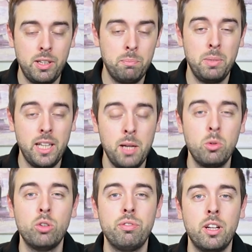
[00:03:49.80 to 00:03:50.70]
became
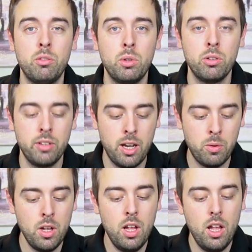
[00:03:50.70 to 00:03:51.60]
good friends with us
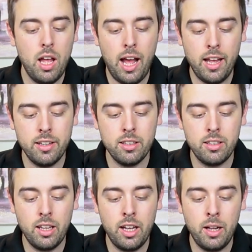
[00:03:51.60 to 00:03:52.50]
now,
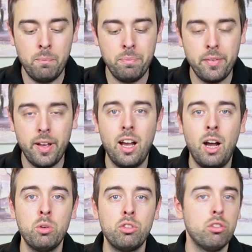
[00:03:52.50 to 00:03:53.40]
and
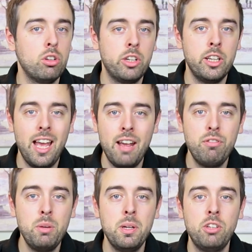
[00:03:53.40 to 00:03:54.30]
I was just looking at
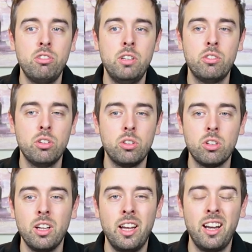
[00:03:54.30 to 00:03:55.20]
every picture he
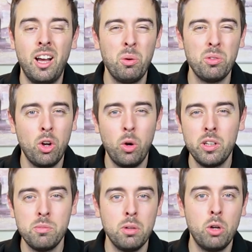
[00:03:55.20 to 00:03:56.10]
took, and I was
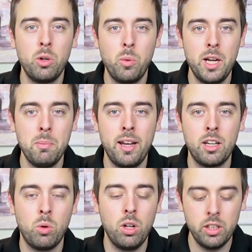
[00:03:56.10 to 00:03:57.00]
always blown away by
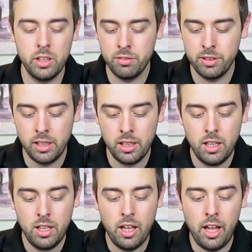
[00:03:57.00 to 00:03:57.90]
the quality of it.
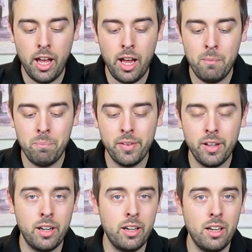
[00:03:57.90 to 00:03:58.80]

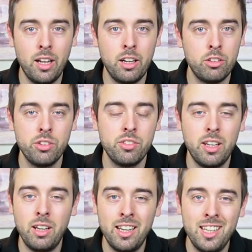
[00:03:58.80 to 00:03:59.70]
And I just
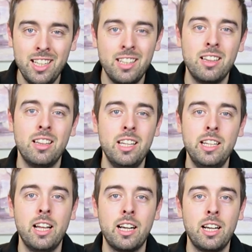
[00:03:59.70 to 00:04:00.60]
said, I need
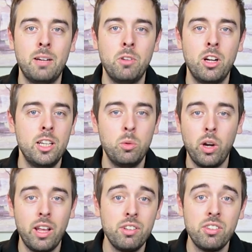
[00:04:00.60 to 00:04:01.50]
that camera. I need
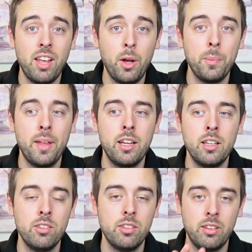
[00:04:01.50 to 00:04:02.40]
whatever setup that
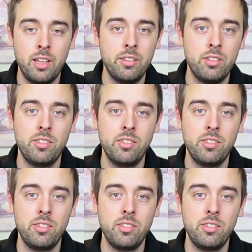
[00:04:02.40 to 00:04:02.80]
is. That's the